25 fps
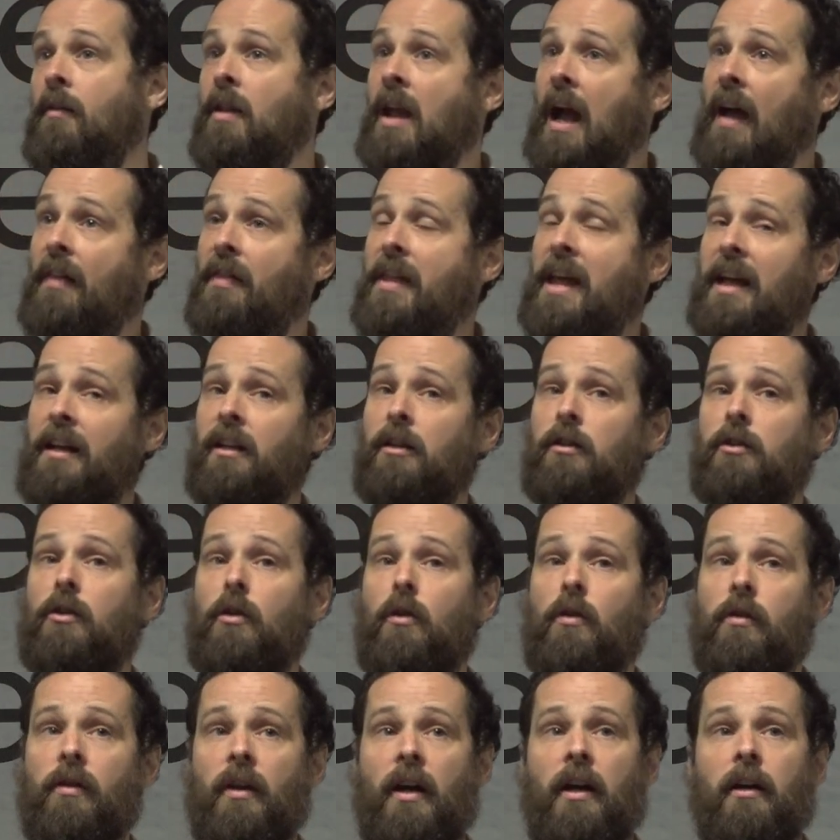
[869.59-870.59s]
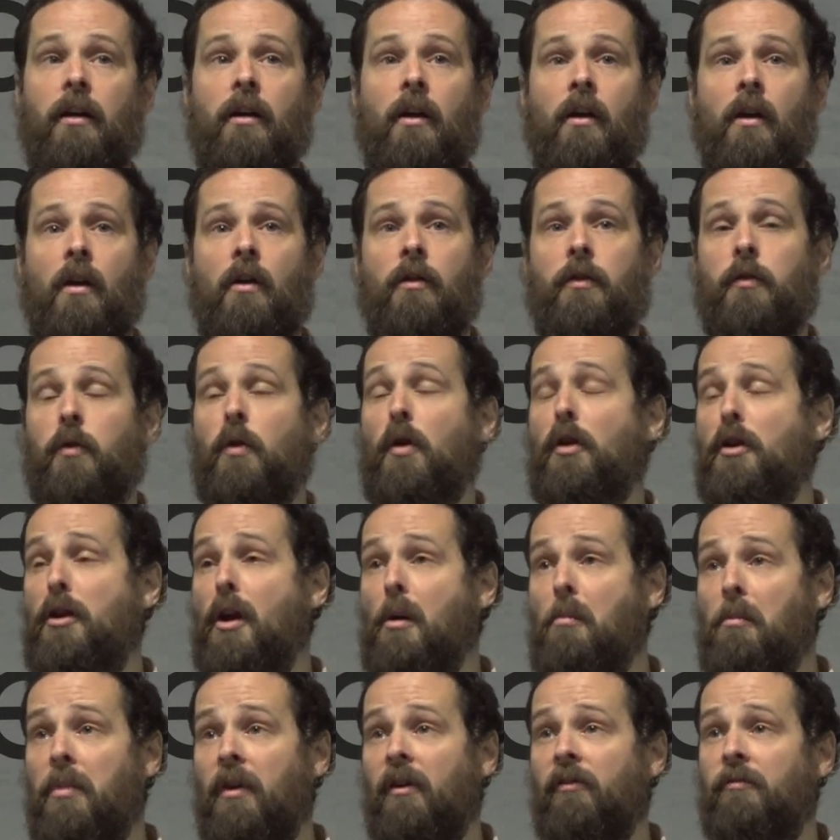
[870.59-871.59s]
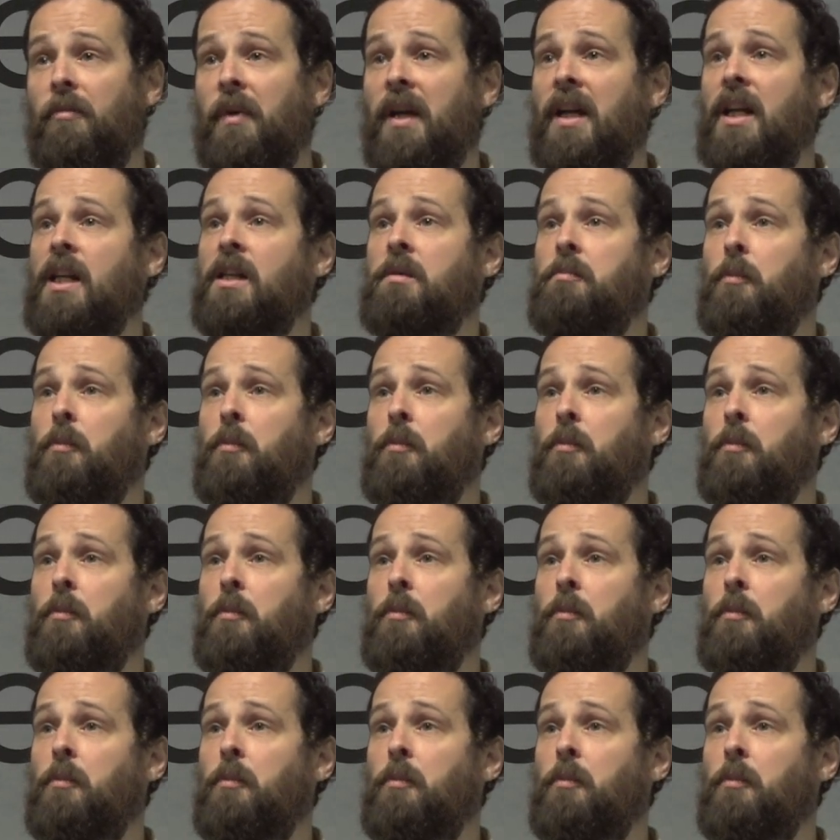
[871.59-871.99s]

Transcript: And they can do that through a number of means,